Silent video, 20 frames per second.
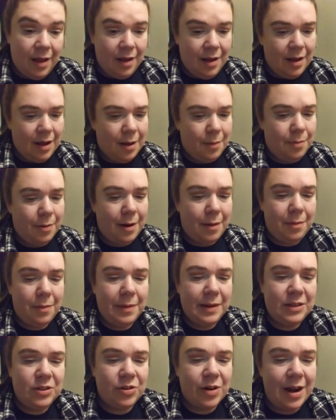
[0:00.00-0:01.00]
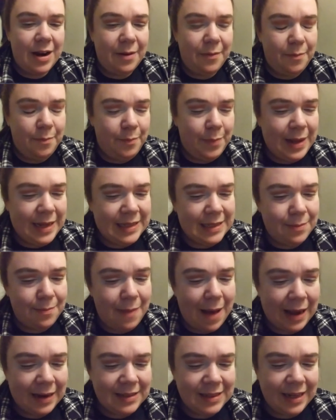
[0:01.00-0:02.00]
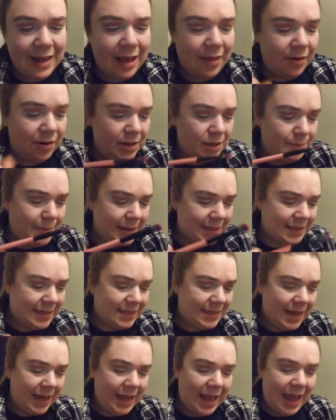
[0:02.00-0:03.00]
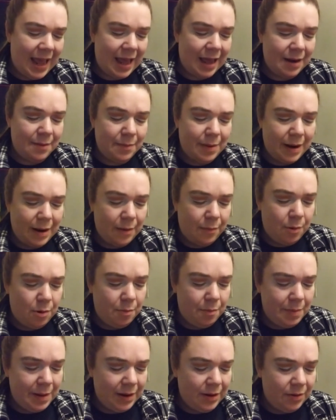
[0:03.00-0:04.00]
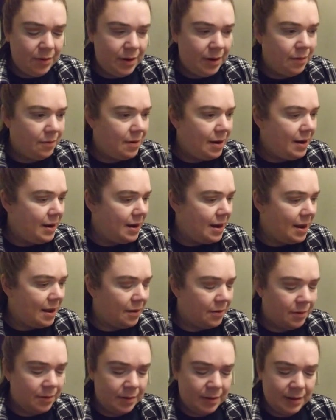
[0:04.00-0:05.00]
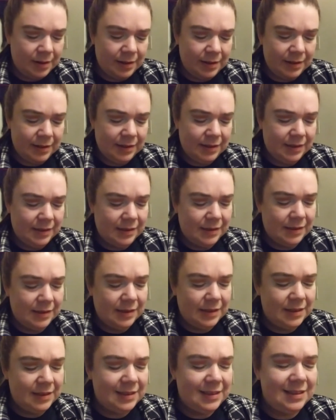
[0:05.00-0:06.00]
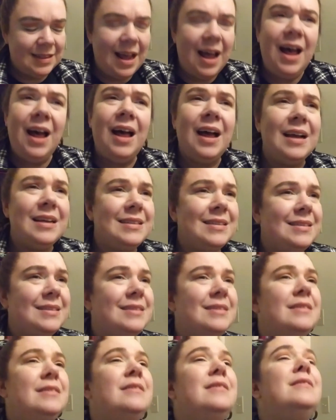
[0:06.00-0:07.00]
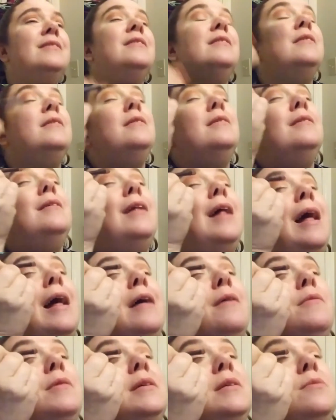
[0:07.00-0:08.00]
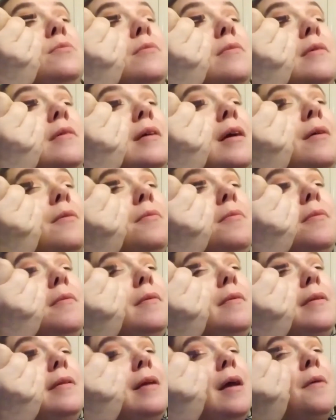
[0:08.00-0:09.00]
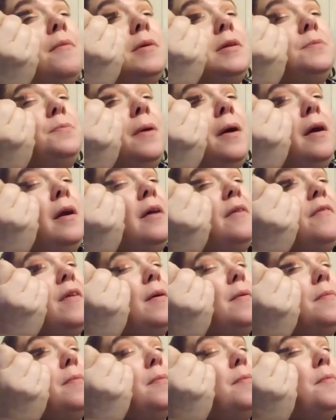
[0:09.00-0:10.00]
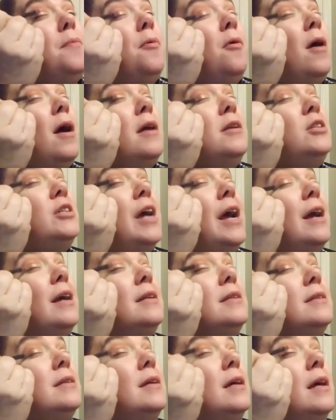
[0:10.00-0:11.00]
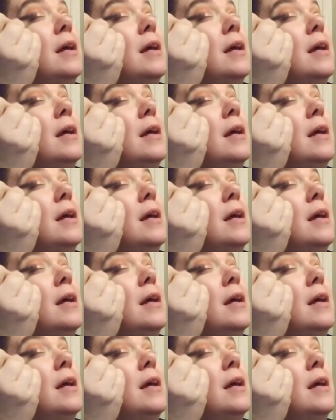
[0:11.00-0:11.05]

I'll probably try to piece it back together as best as I can, but I won't be doing it right now. Sucks. That was part of a project.